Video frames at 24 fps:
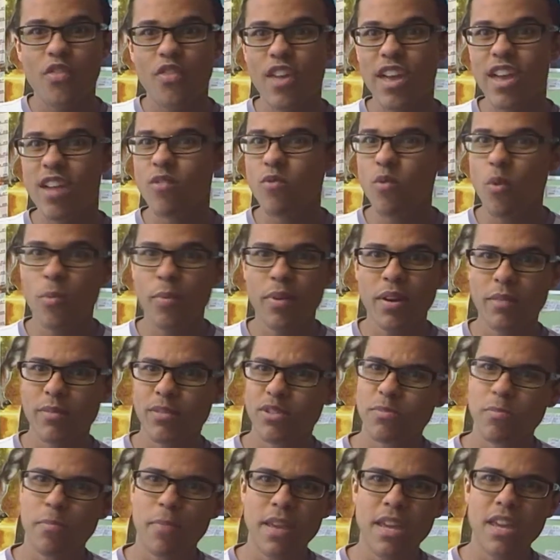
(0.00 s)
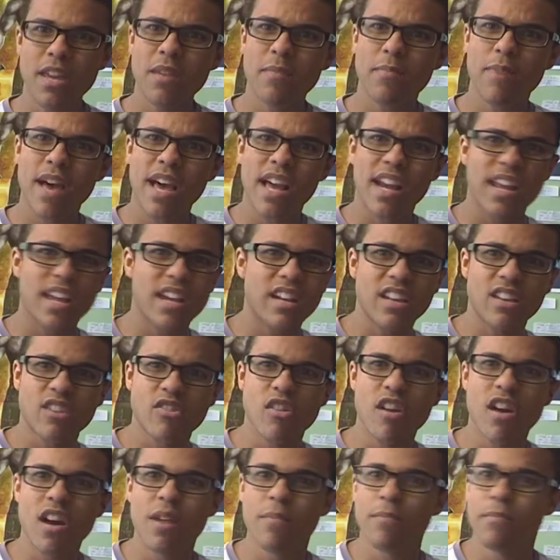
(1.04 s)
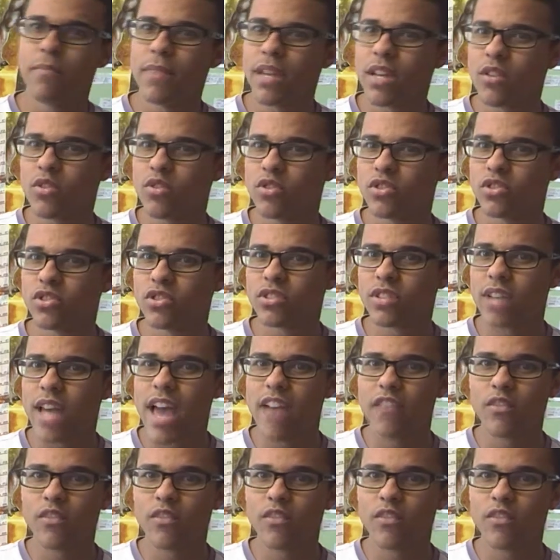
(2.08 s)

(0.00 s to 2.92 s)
there will pretty much be barely any crime because